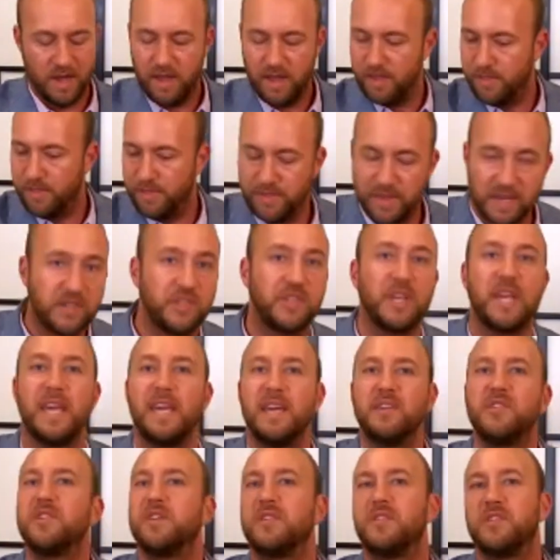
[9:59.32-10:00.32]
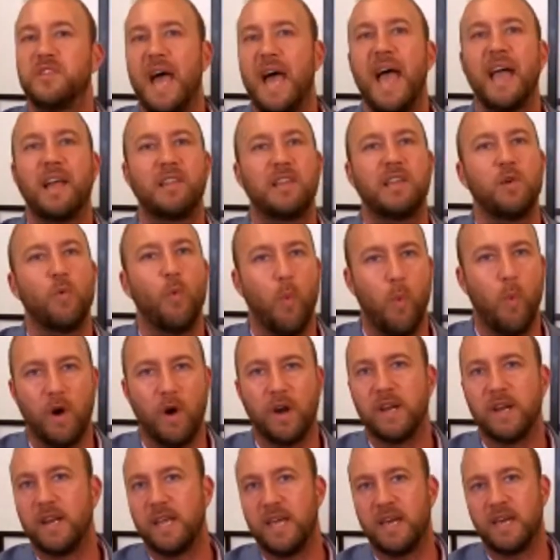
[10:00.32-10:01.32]
This is exactly what
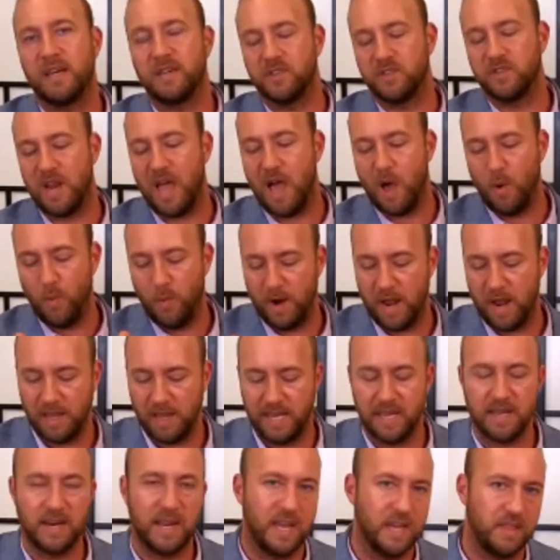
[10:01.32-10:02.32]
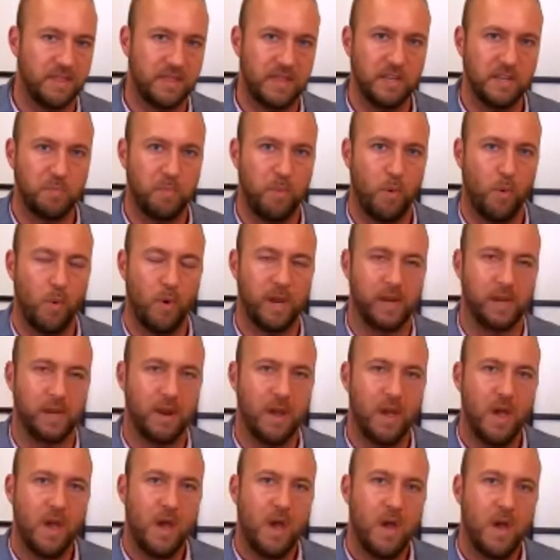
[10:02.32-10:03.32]
it is. Now, when I hit this point,
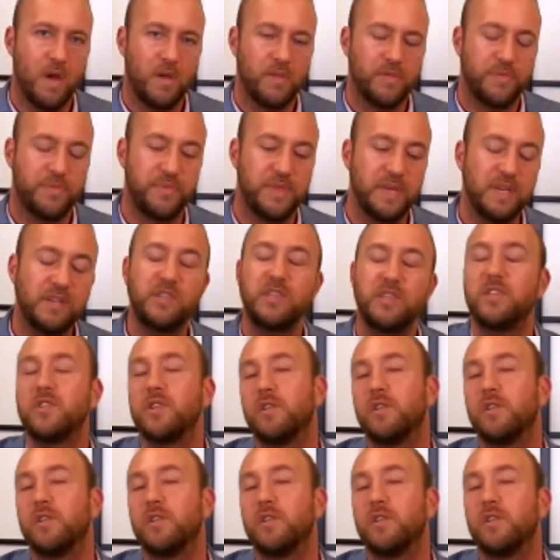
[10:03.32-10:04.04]
this is a